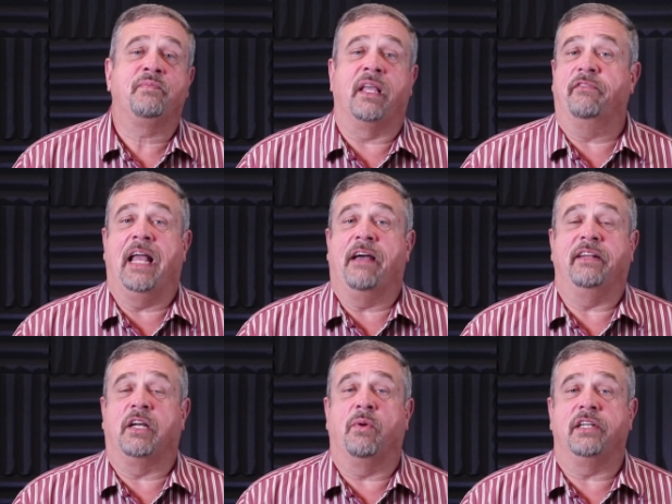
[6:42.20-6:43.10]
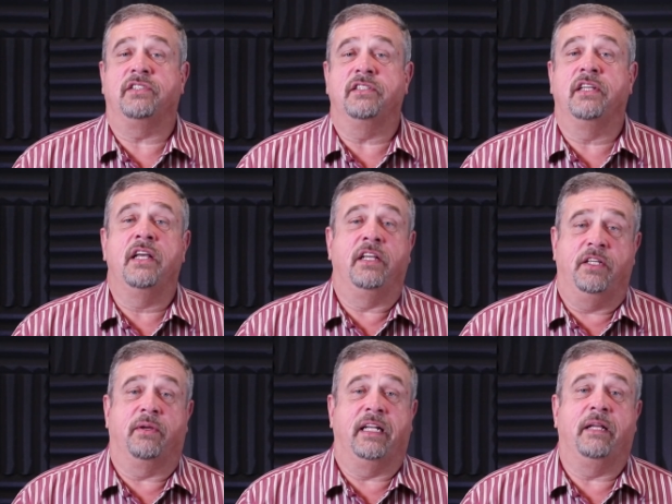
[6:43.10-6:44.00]
If you have any questions,
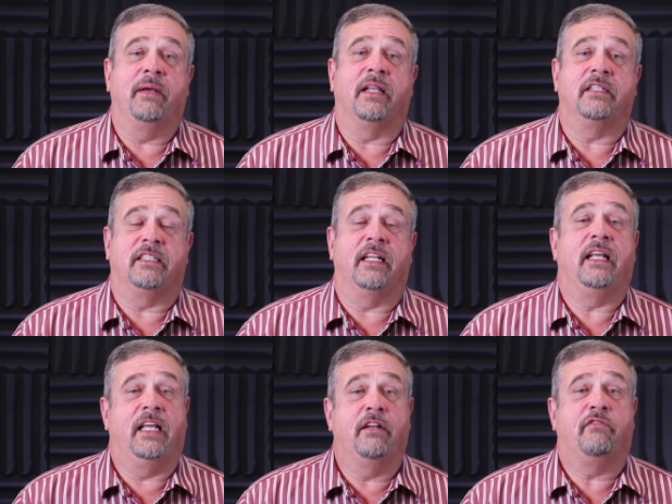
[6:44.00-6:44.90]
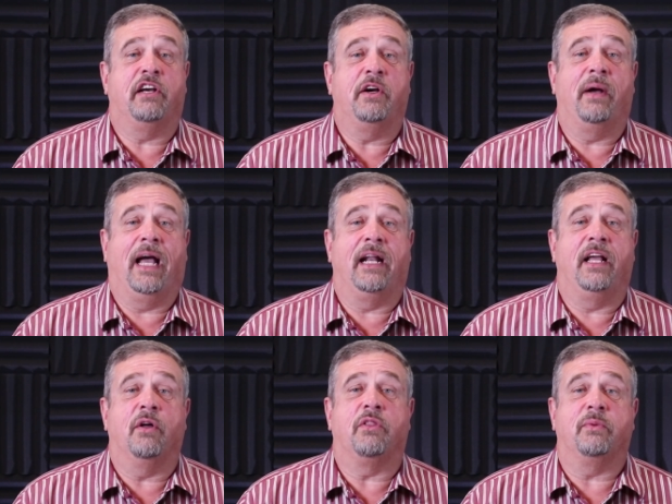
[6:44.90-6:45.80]
you can email us at
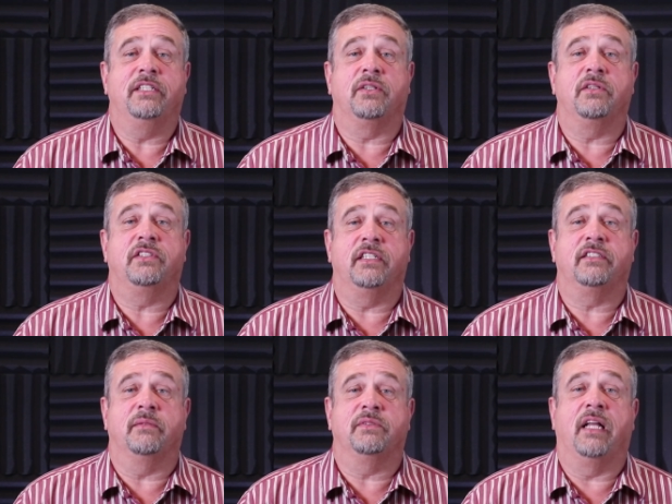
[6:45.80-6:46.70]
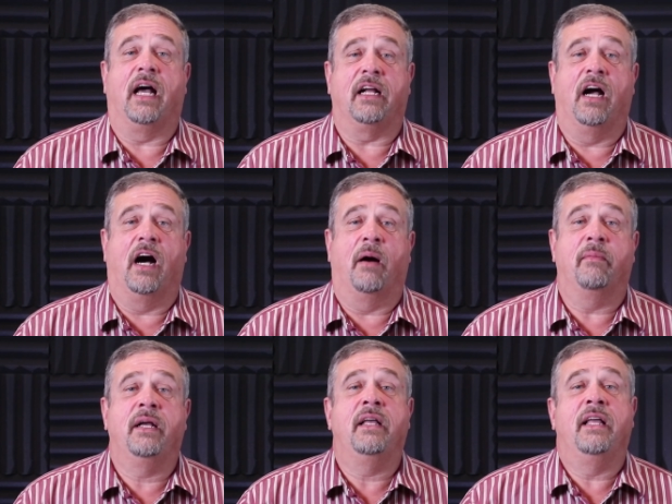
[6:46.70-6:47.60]
info@healthresearchsystems.com.
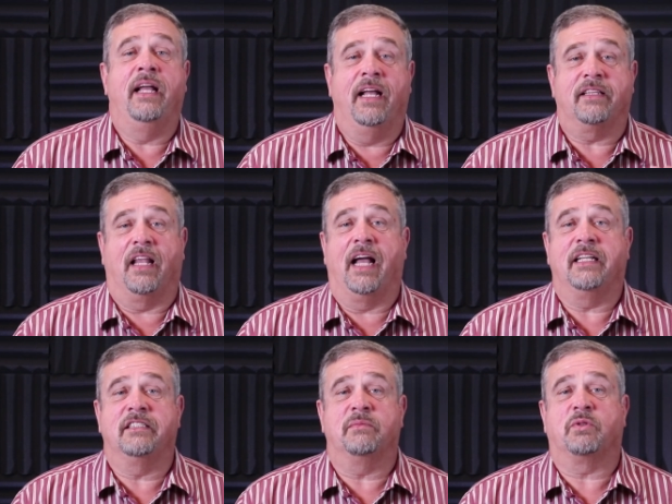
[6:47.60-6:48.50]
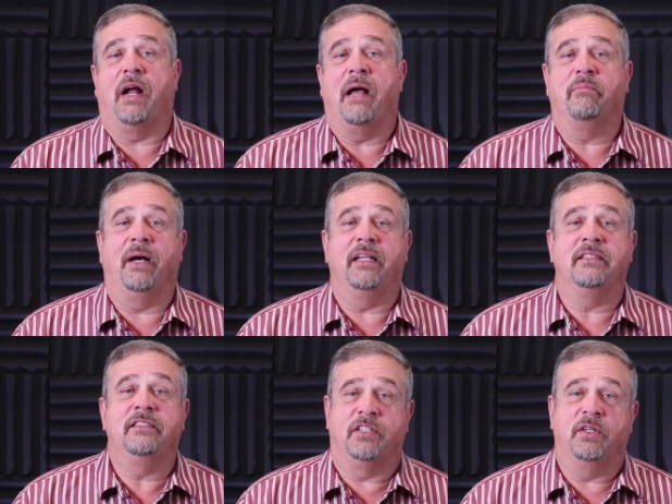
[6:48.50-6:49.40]
Hit the like and subscribe
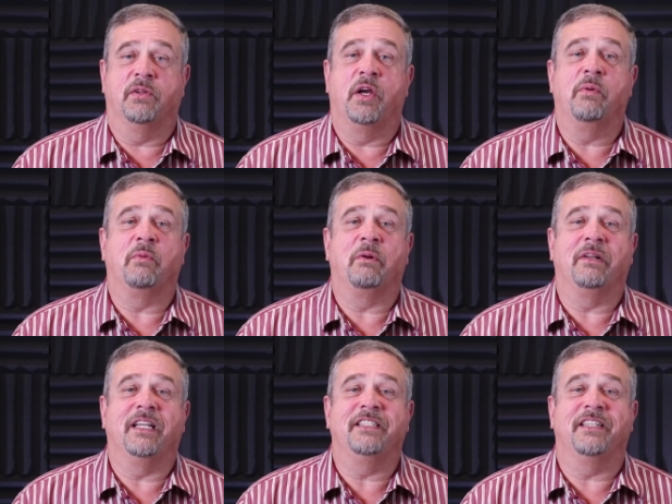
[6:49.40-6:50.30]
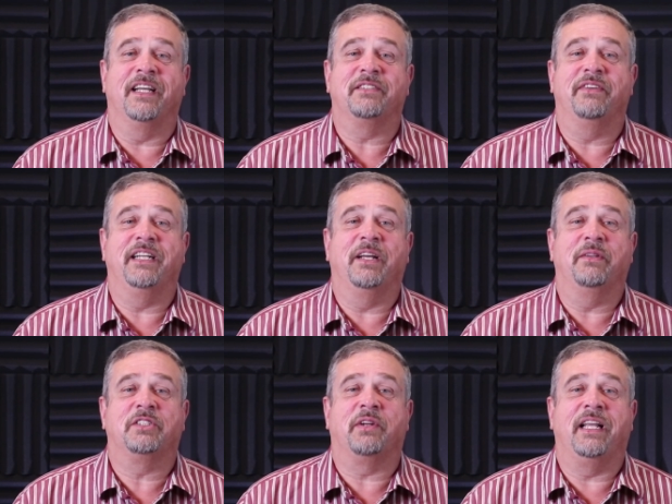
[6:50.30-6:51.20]
button so you'll know when we release the next video in
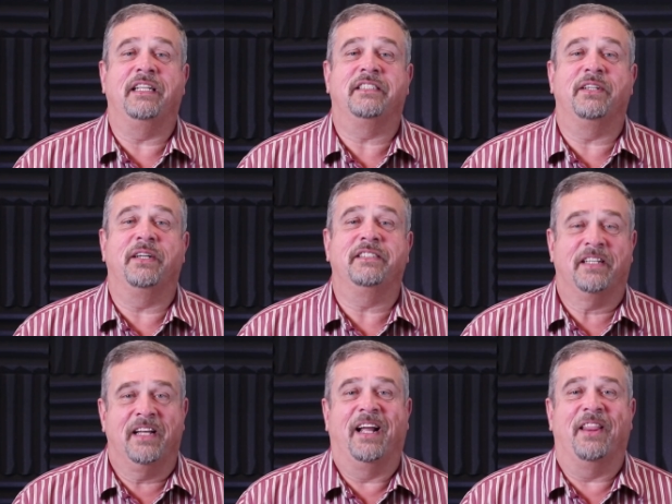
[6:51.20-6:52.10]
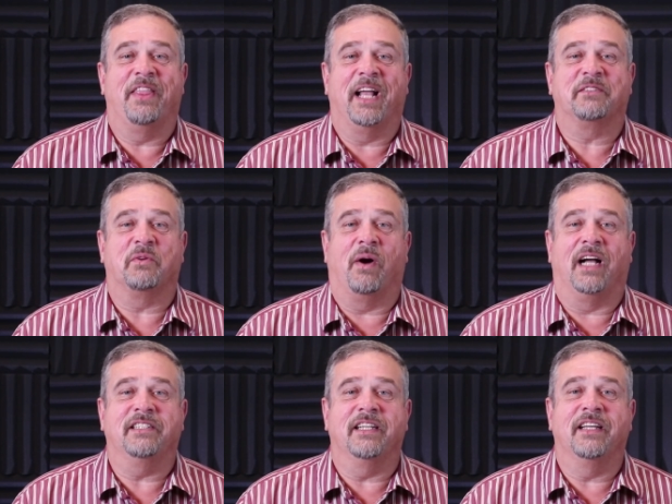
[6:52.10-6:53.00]
this training series, and thanks for watching.